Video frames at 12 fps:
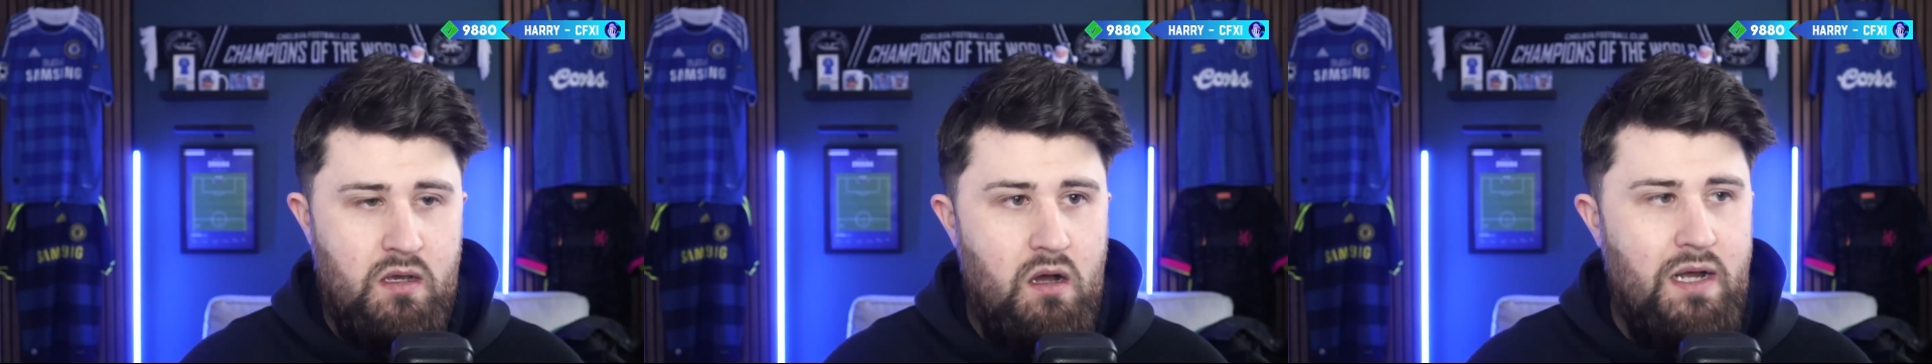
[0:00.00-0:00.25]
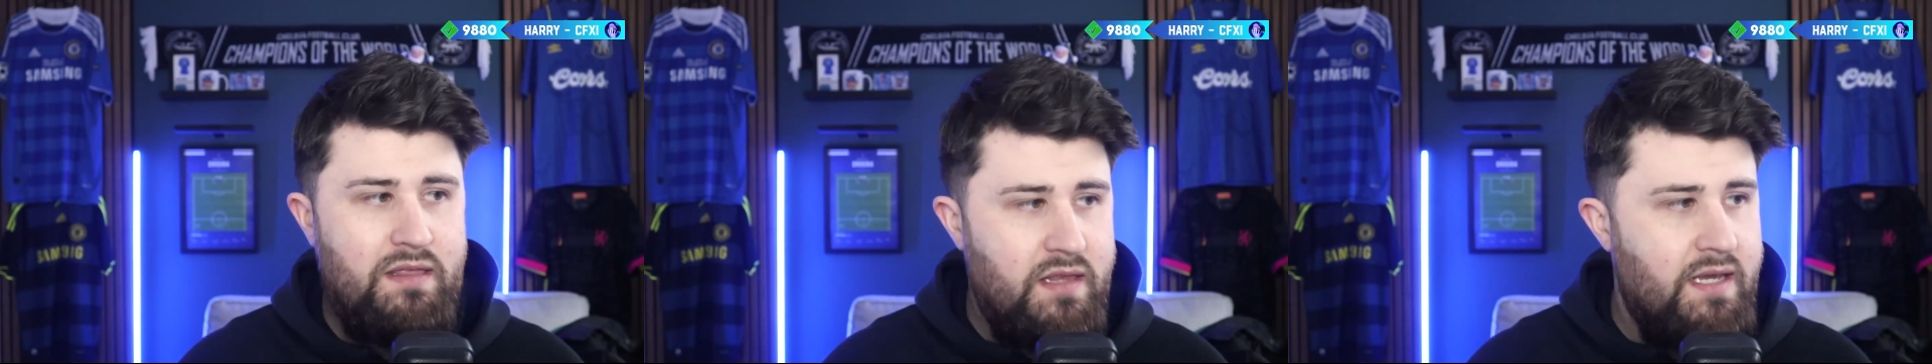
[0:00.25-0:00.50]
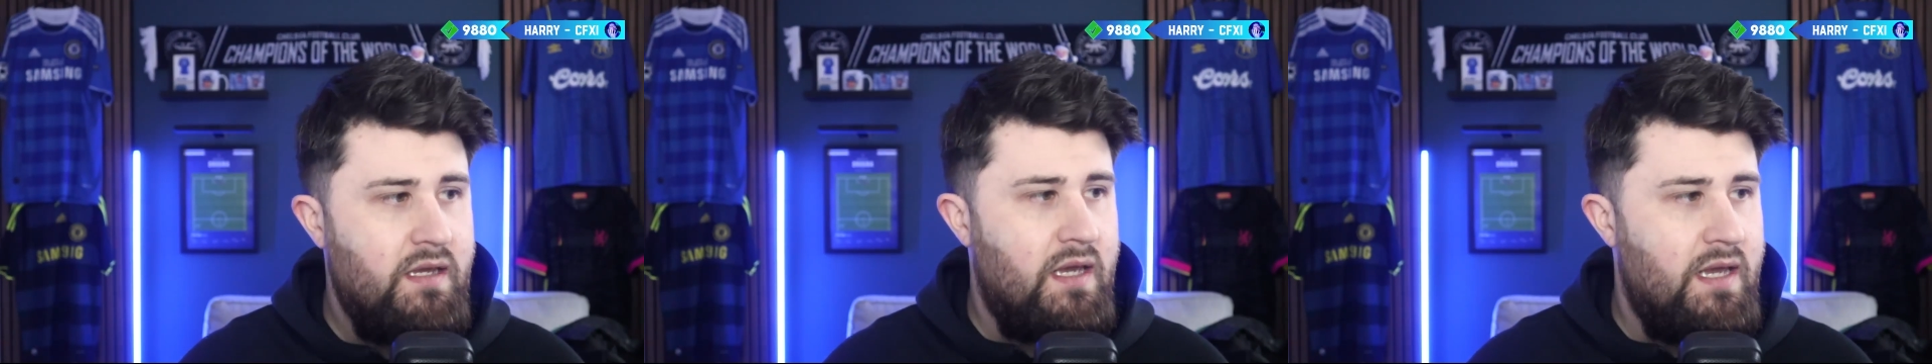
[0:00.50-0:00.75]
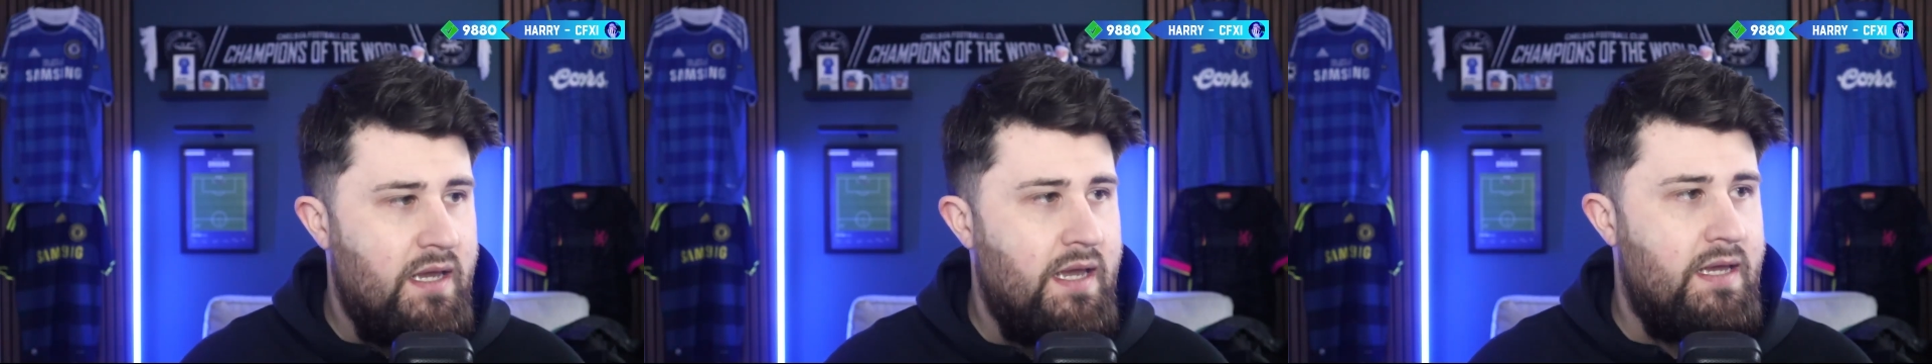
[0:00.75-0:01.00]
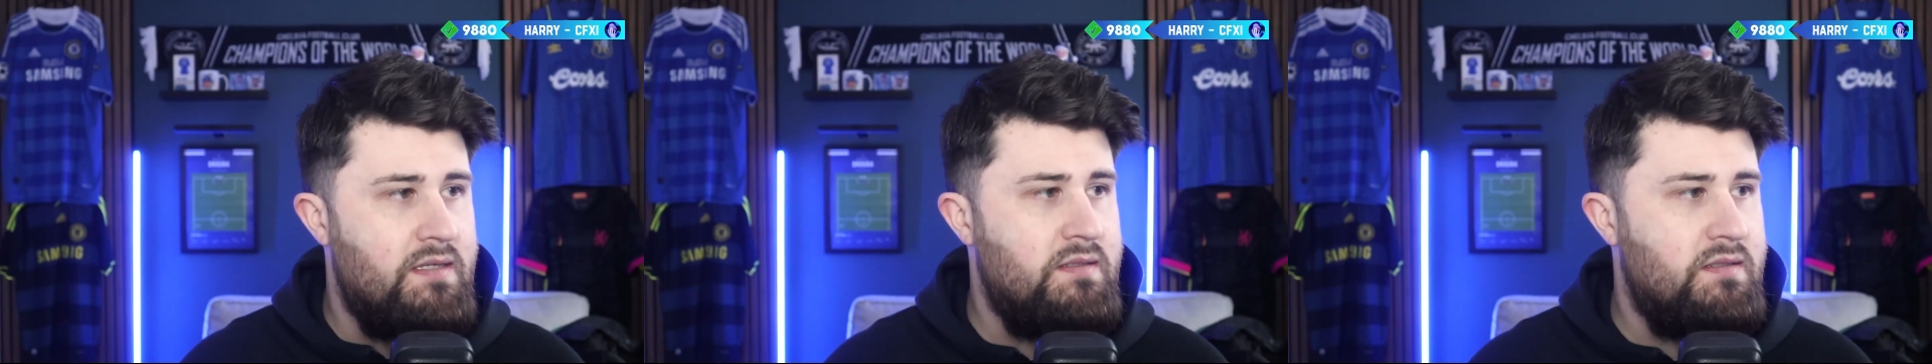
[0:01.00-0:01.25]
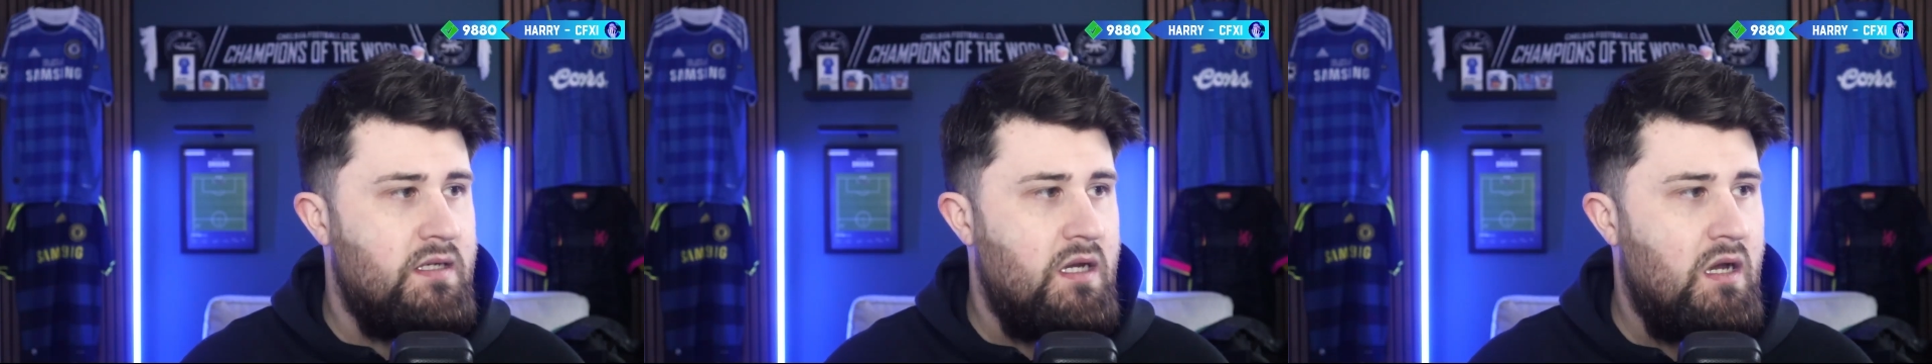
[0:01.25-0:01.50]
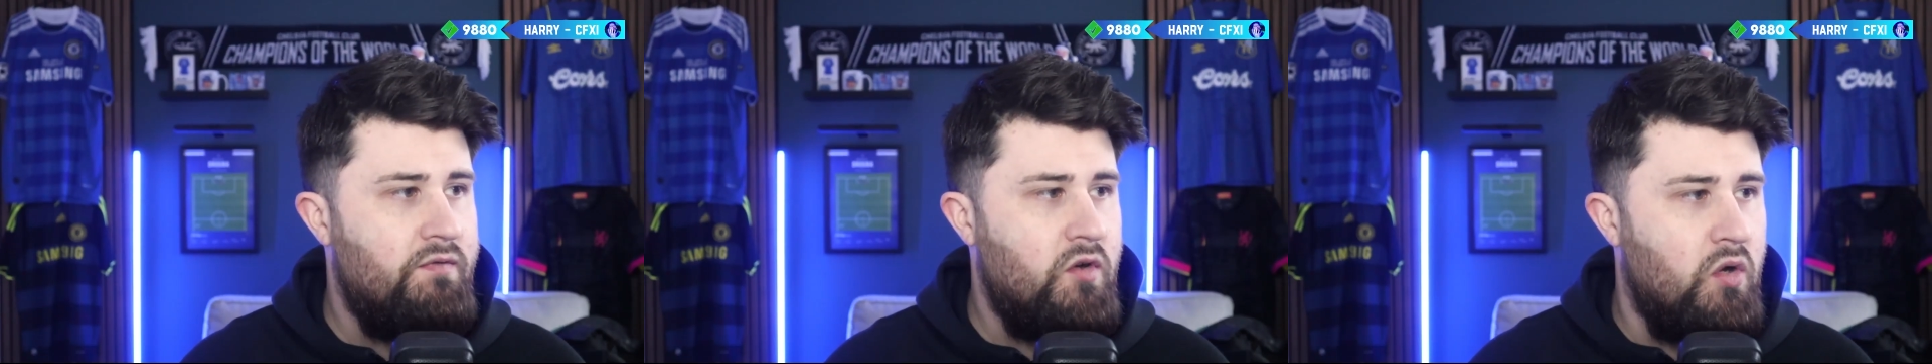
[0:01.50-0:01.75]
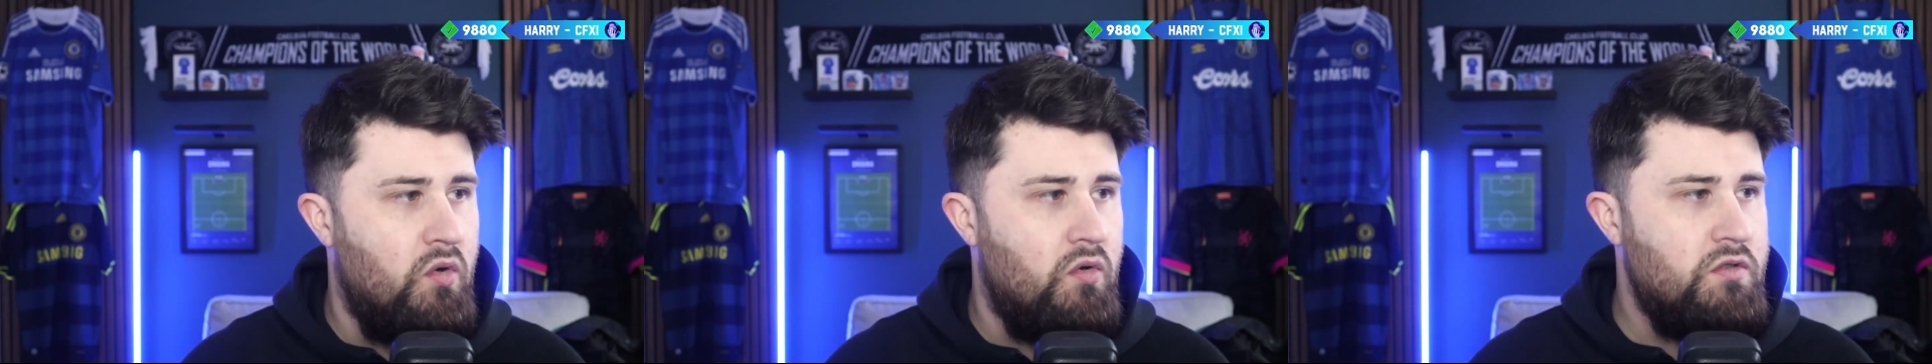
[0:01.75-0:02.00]
I think it is, of
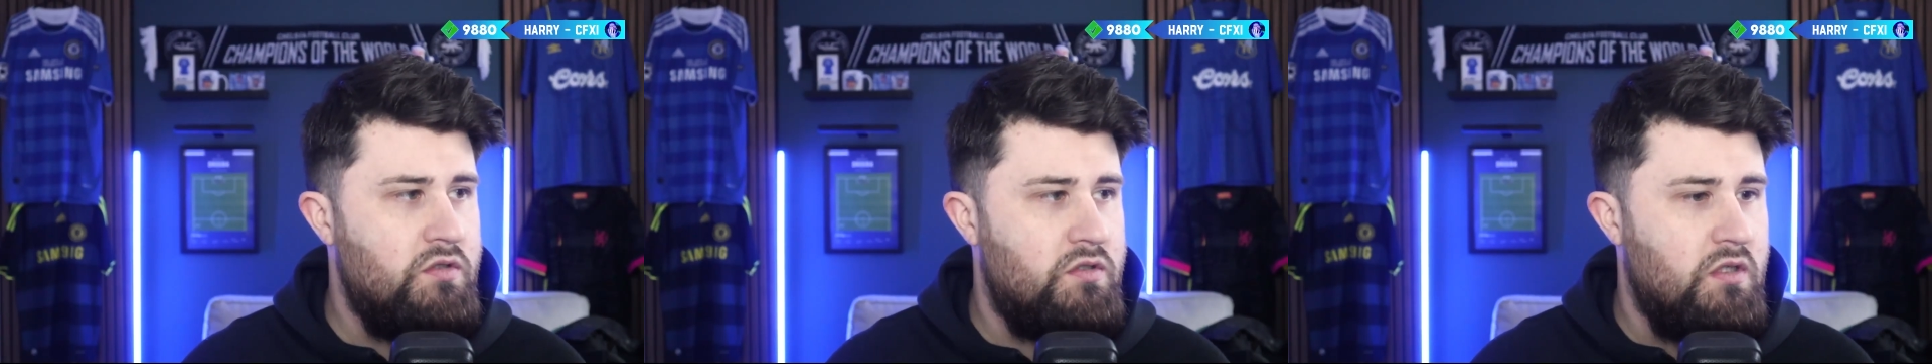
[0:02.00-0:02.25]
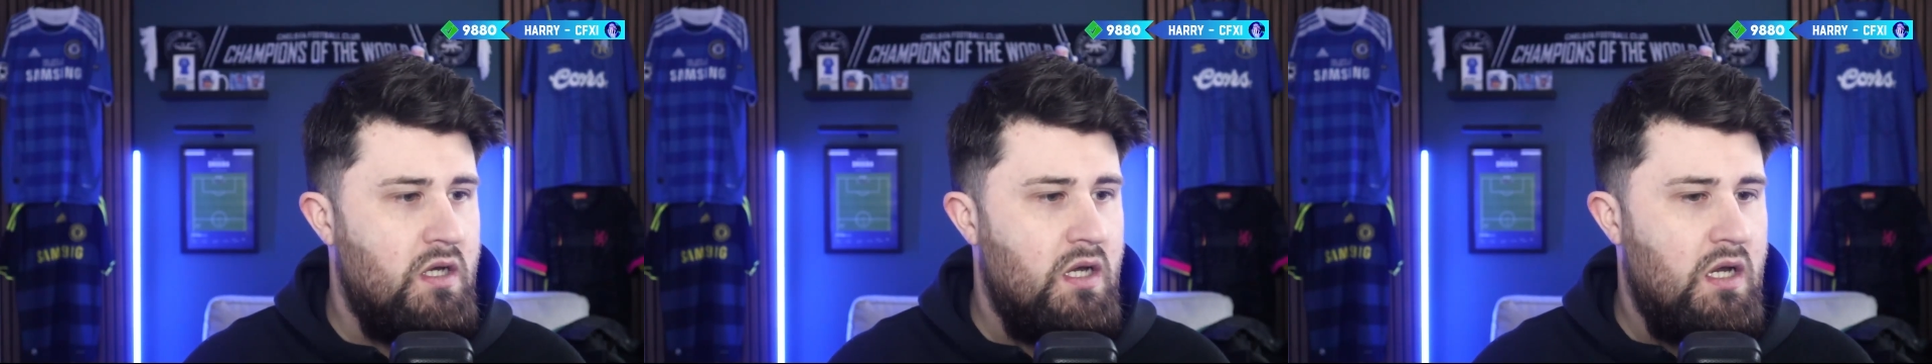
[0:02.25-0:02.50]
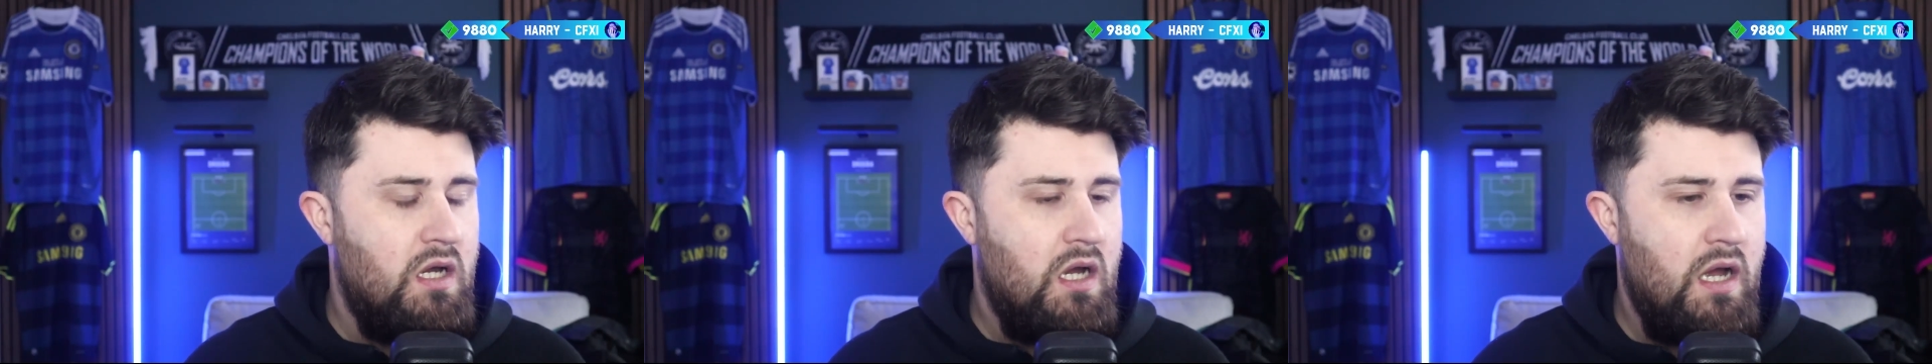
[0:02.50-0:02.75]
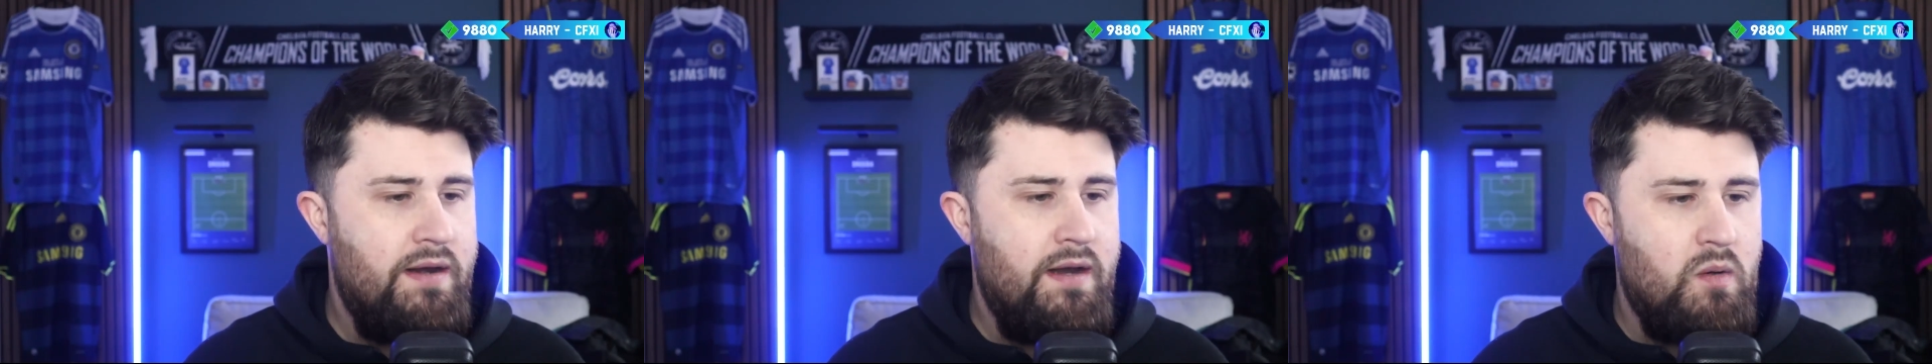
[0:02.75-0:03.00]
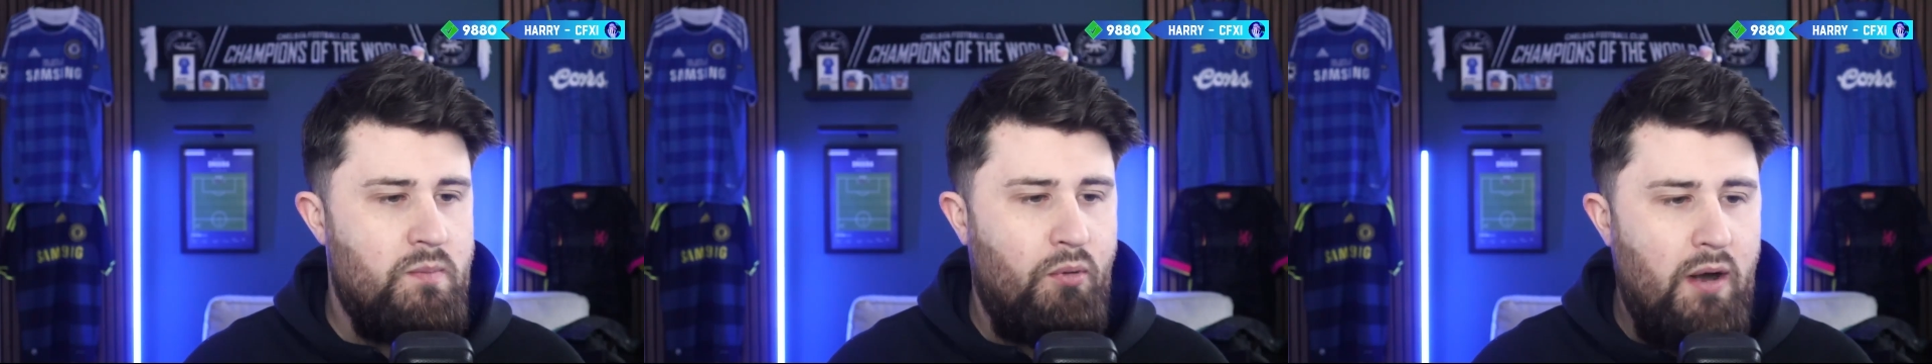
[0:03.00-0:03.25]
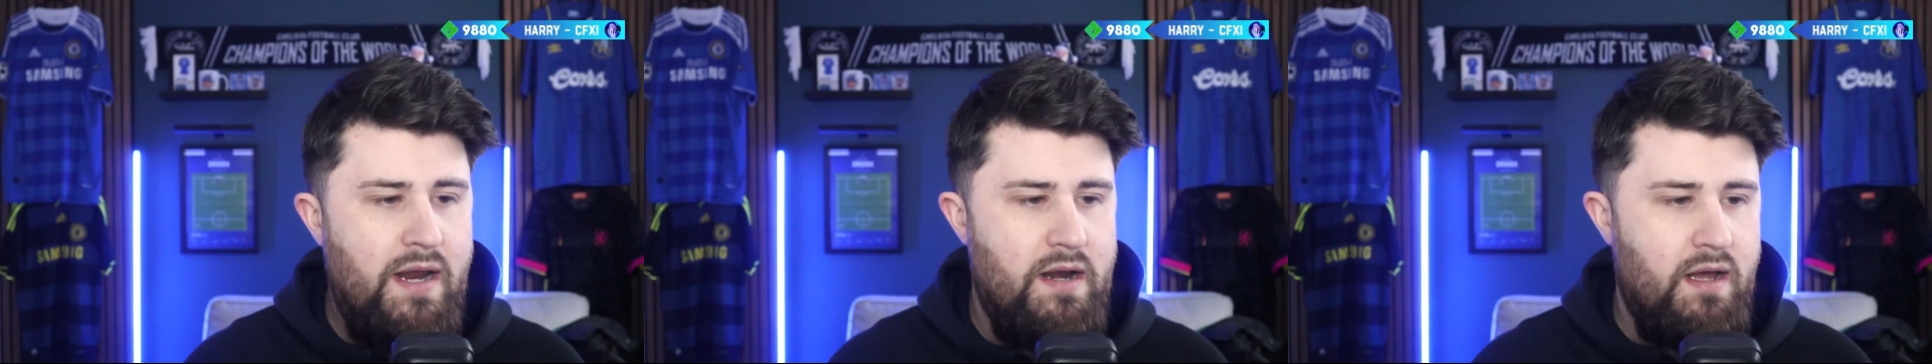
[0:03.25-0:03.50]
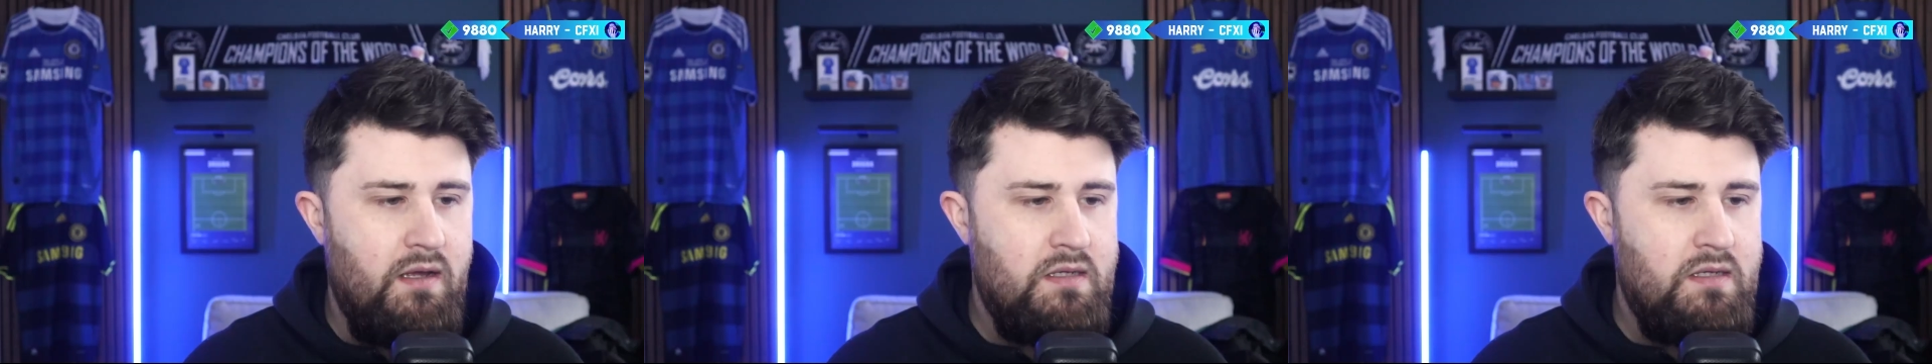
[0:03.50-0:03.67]
course, a no-brainer.